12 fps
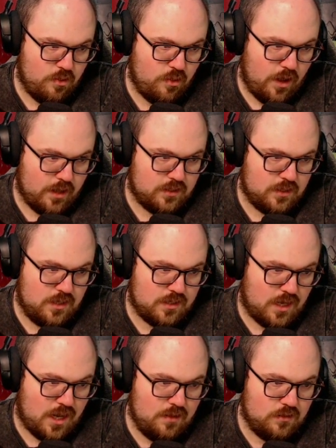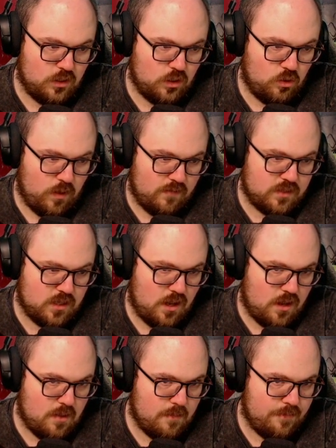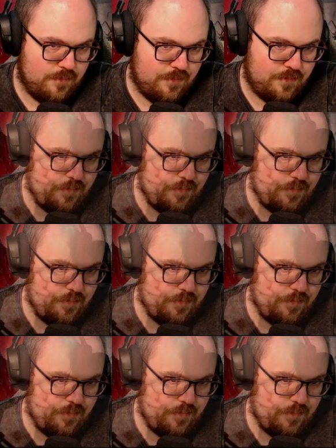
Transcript: thoughtsies into Grief Scam.